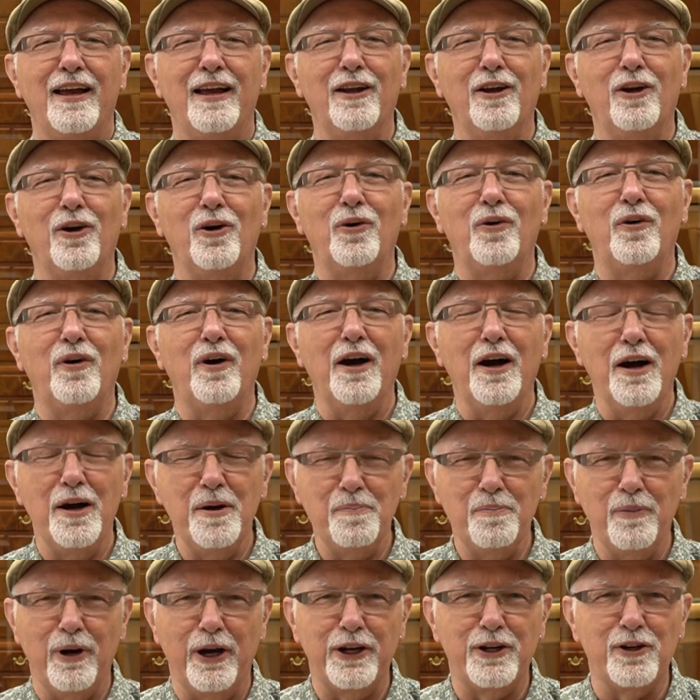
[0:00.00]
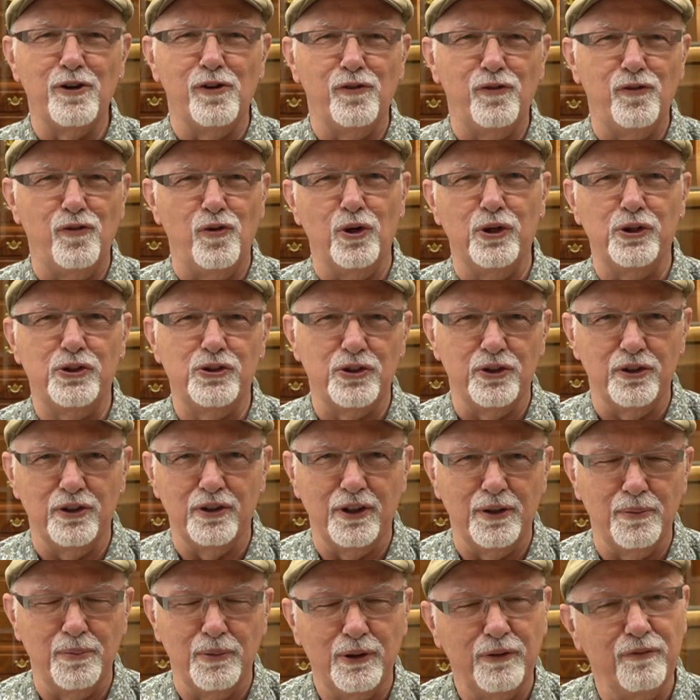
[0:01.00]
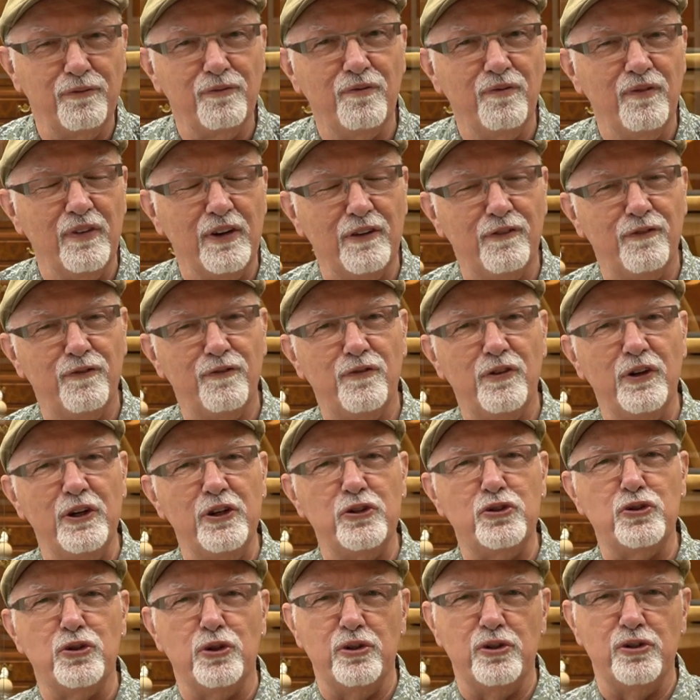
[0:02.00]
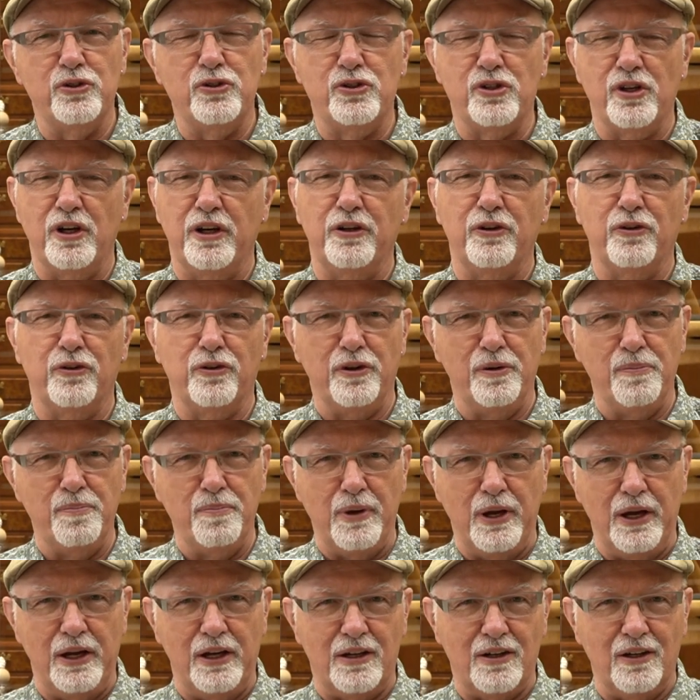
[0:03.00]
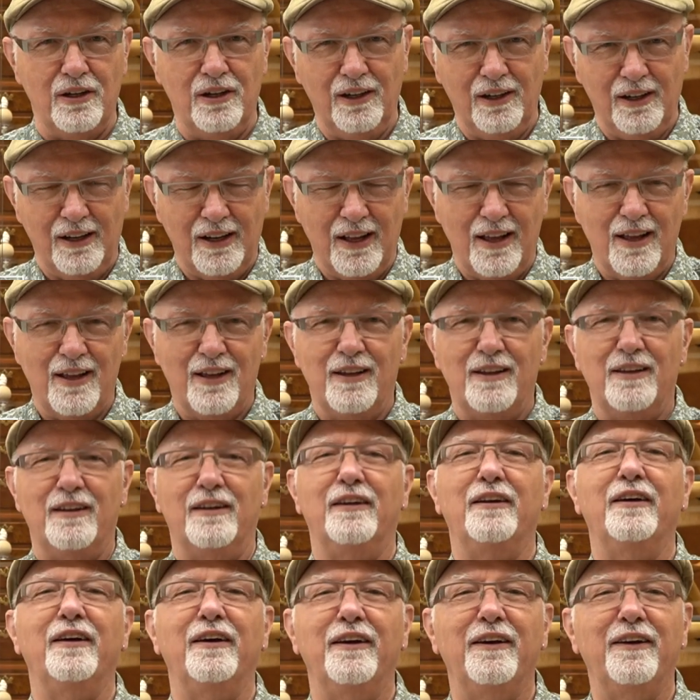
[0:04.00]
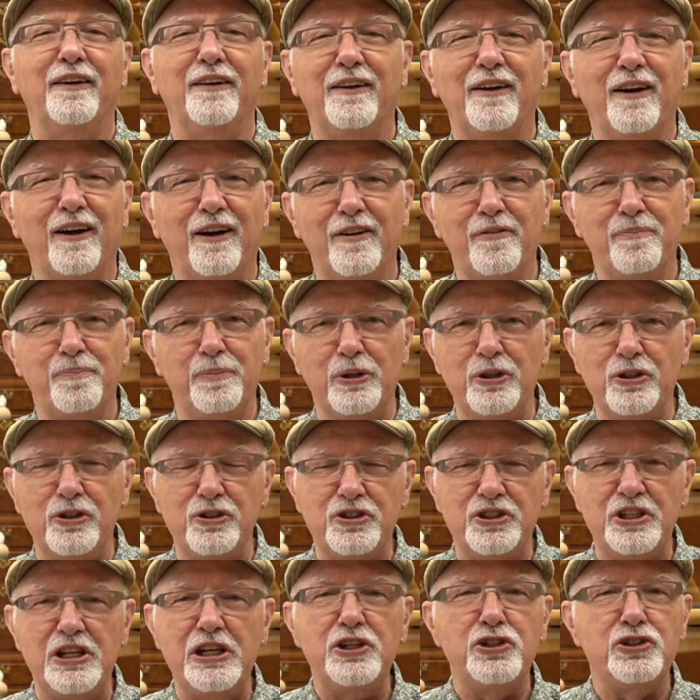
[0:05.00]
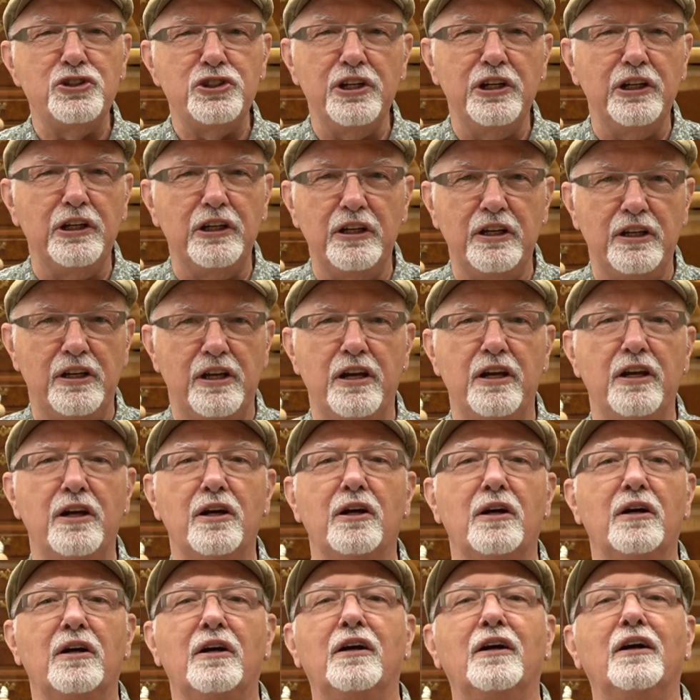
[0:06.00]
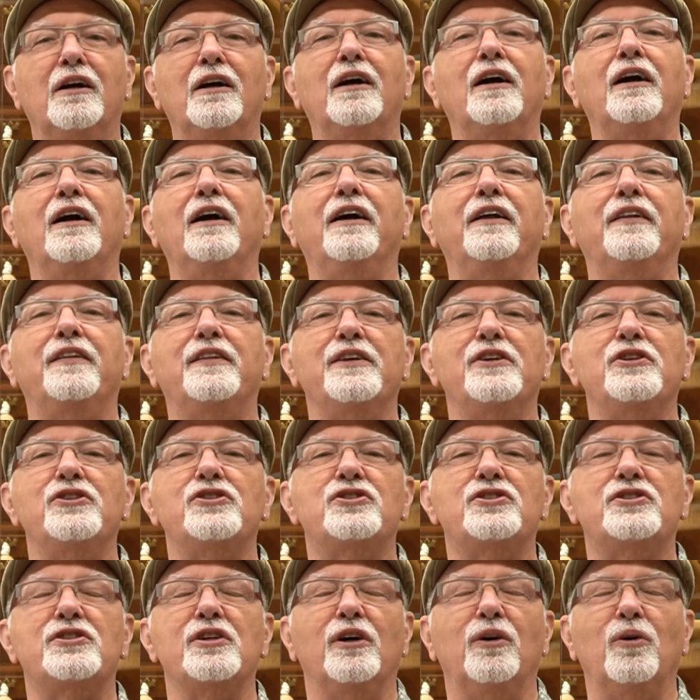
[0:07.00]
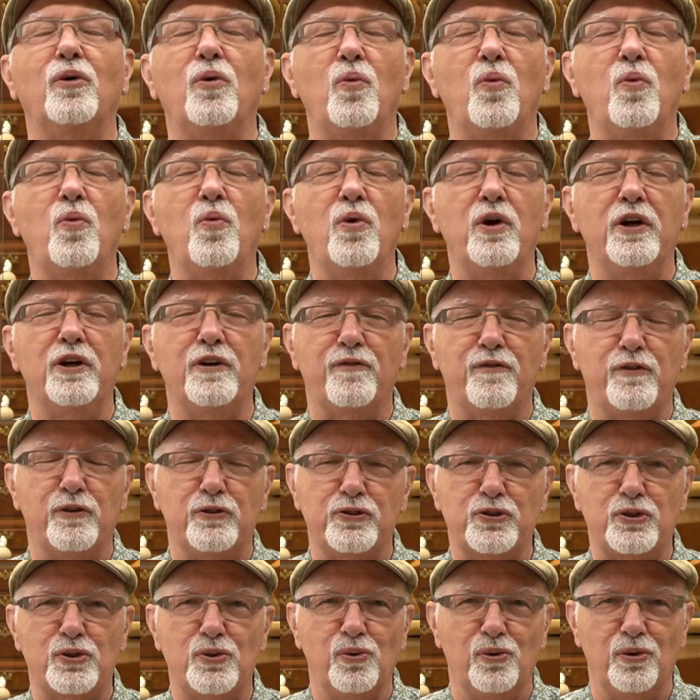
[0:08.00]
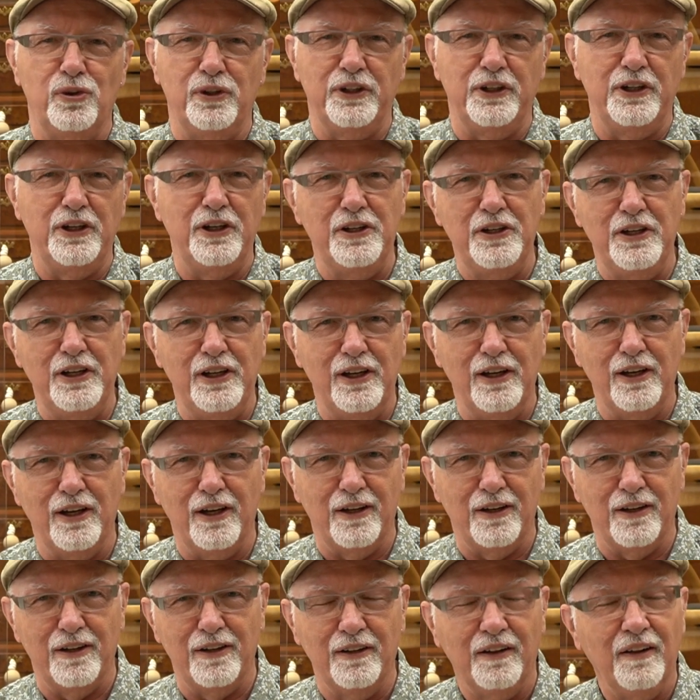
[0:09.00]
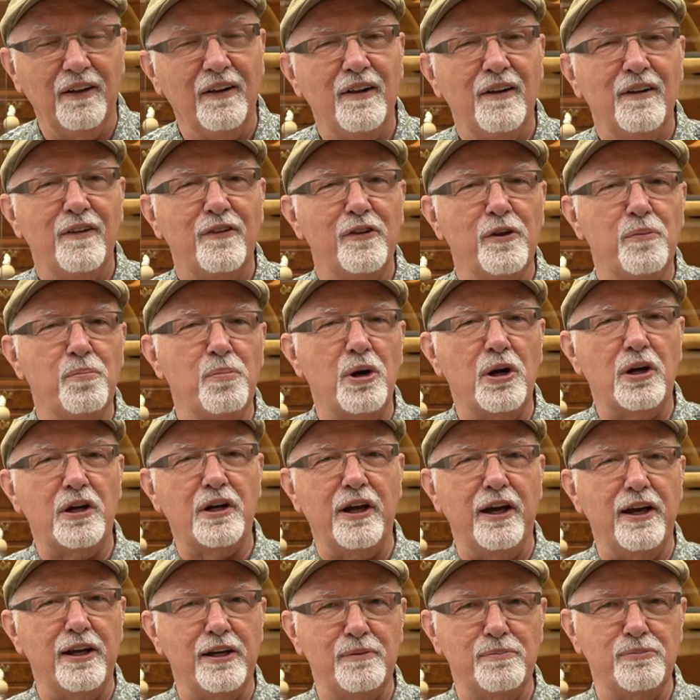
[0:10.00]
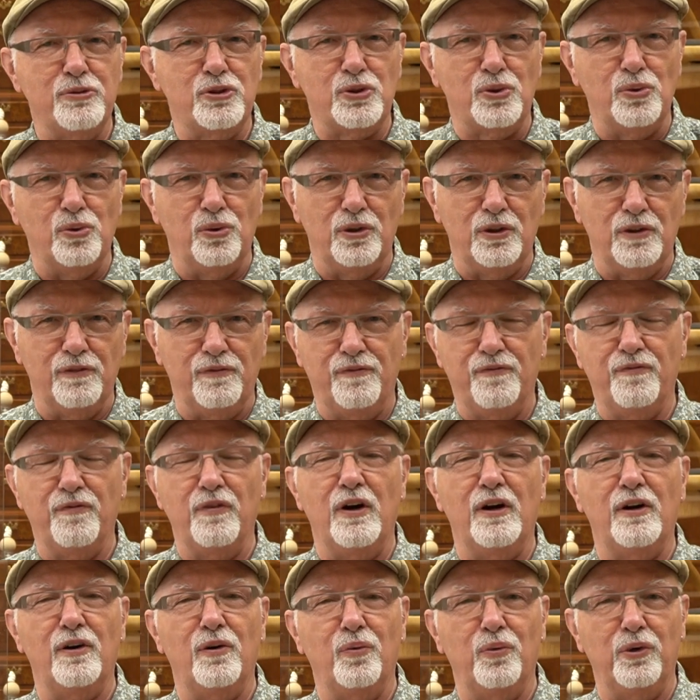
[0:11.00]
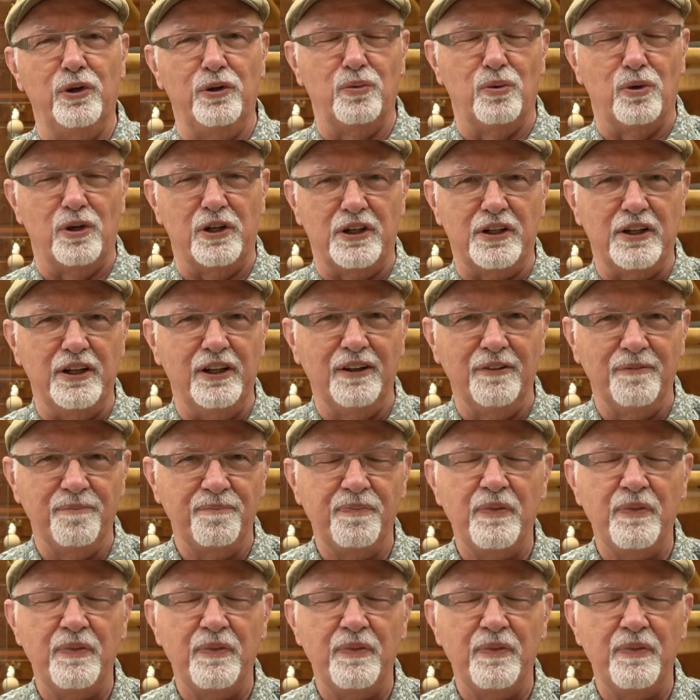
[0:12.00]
Hello, I'm Michael Fortune. I'm a furniture designer and maker, and I've been teaching here at this wonderful school in Indiana, the Marc School of Woodworking.